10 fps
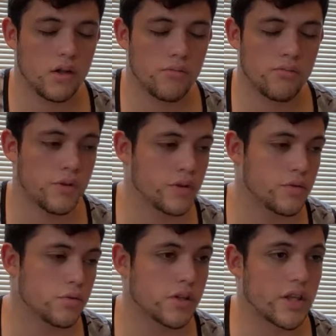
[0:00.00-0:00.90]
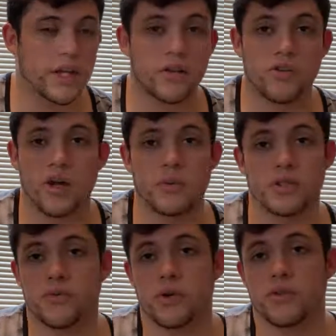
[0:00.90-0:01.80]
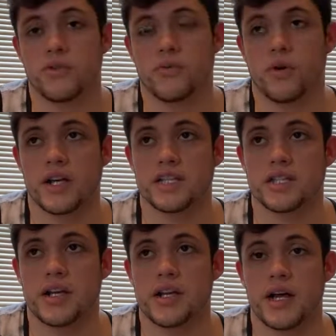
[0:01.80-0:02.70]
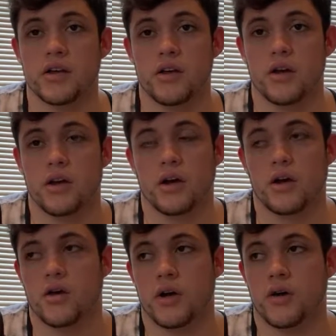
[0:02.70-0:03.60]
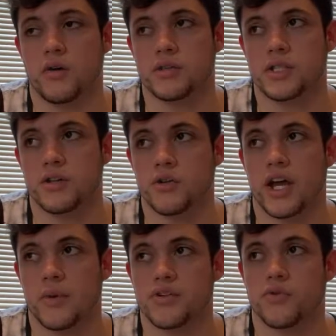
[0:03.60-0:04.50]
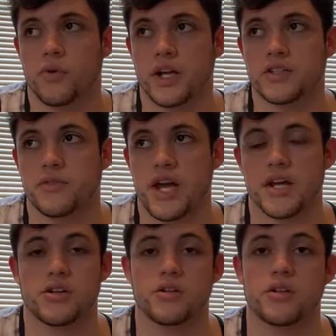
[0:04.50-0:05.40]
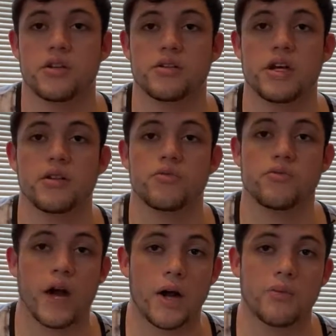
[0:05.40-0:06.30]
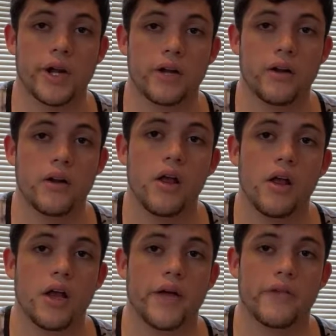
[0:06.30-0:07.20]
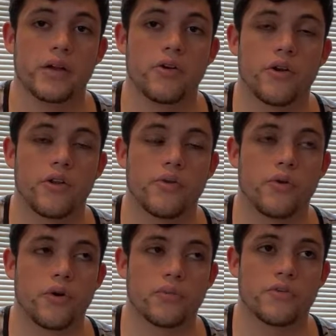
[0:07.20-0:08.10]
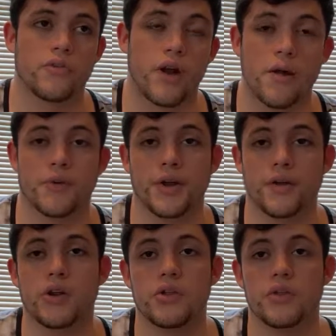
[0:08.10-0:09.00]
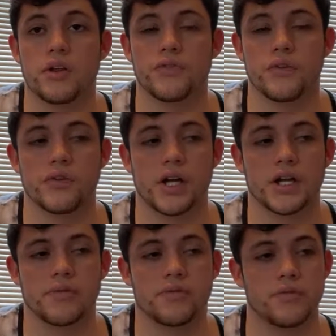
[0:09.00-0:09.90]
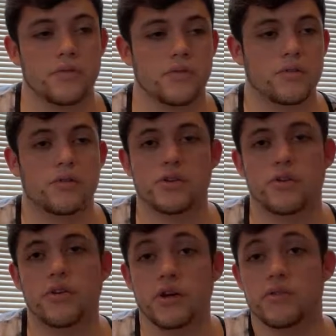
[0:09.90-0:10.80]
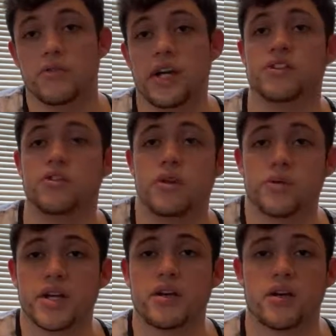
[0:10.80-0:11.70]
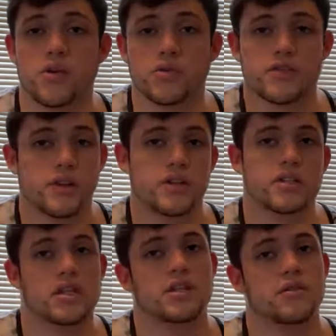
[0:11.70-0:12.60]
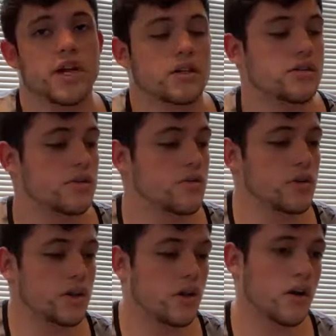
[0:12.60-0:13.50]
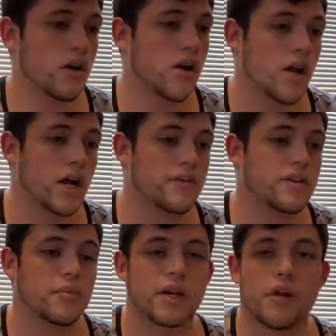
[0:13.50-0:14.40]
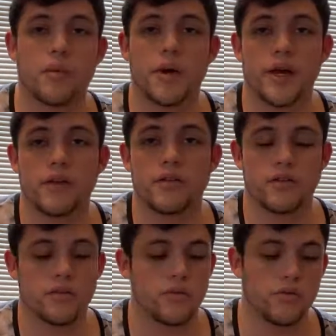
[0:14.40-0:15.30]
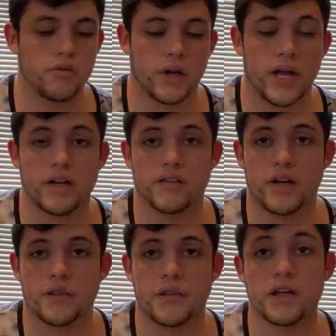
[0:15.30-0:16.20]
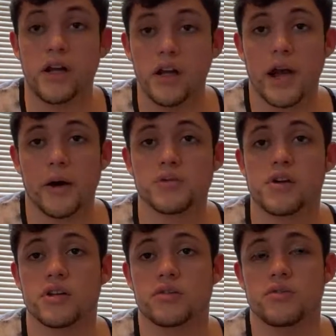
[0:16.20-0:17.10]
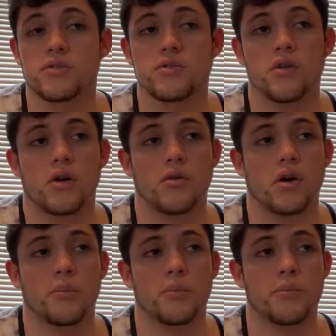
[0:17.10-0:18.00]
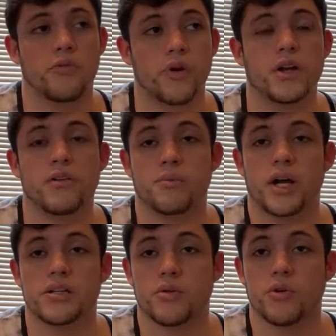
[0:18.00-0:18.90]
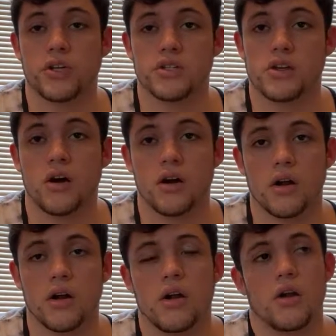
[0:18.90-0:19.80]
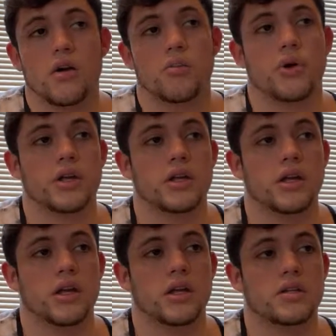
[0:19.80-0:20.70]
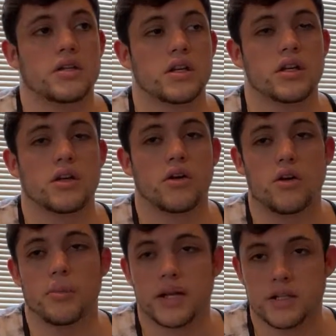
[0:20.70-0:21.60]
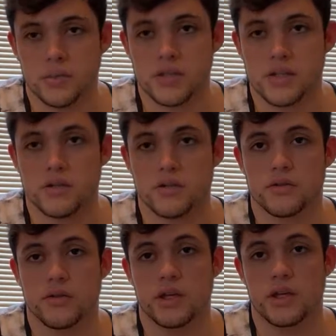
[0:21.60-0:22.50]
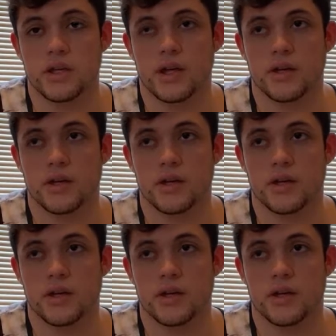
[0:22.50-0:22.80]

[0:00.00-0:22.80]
really plug that in. Go to ms4x.net. Download MS4X Flasher. Then download ROM Raider. And then go to the forums for ROM Raider. And they'll kind of show you how to do it. I do want to make a whole series on actually tuning the car. I have to get my car back to do a hands-on thing. I was going to do, a friend of mine turboed his car, but he is getting called back to Brazil, so we